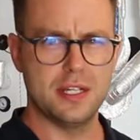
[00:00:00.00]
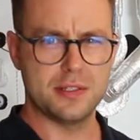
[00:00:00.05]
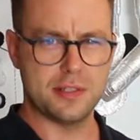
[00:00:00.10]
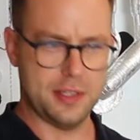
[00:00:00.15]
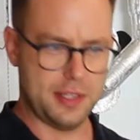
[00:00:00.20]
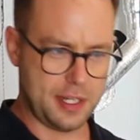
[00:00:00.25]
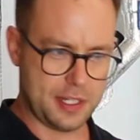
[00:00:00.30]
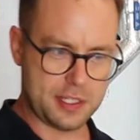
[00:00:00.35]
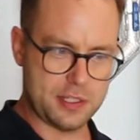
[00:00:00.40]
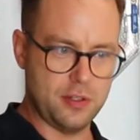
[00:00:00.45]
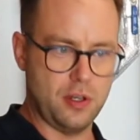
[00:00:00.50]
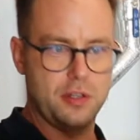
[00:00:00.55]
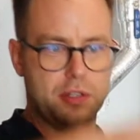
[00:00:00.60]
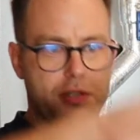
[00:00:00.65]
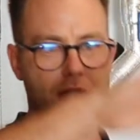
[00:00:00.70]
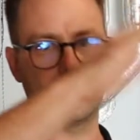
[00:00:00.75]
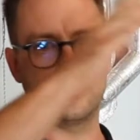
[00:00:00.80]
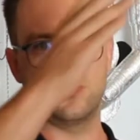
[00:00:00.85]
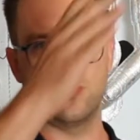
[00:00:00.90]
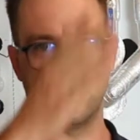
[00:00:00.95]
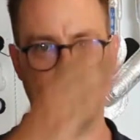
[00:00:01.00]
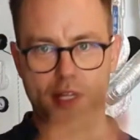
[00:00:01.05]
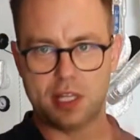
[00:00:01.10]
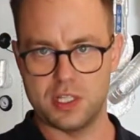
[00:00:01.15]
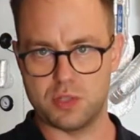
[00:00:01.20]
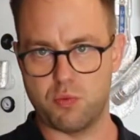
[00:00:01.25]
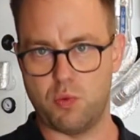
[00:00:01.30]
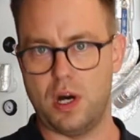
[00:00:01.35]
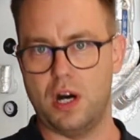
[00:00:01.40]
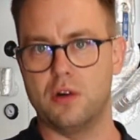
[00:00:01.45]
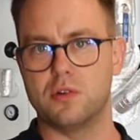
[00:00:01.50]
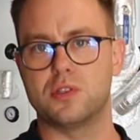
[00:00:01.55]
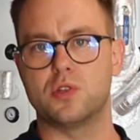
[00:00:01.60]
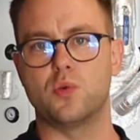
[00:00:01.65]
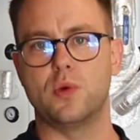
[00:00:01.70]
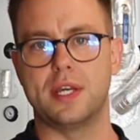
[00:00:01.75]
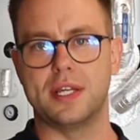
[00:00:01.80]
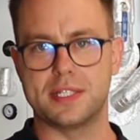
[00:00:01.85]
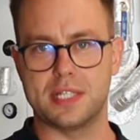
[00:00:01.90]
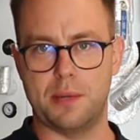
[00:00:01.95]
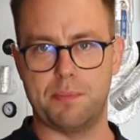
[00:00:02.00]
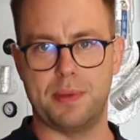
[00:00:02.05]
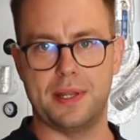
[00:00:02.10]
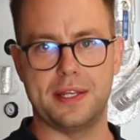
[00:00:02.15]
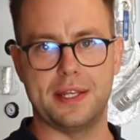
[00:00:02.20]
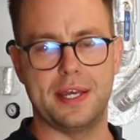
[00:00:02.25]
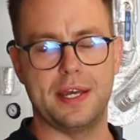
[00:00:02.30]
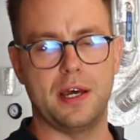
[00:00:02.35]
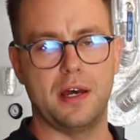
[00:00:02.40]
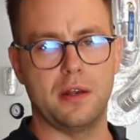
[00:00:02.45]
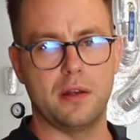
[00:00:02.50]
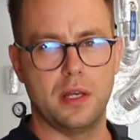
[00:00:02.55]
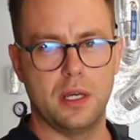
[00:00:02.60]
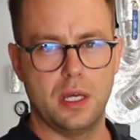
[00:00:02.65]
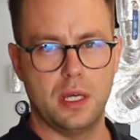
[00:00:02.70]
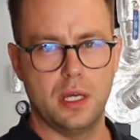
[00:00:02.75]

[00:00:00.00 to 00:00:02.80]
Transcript: so that it's not just doing these wild swings up and down.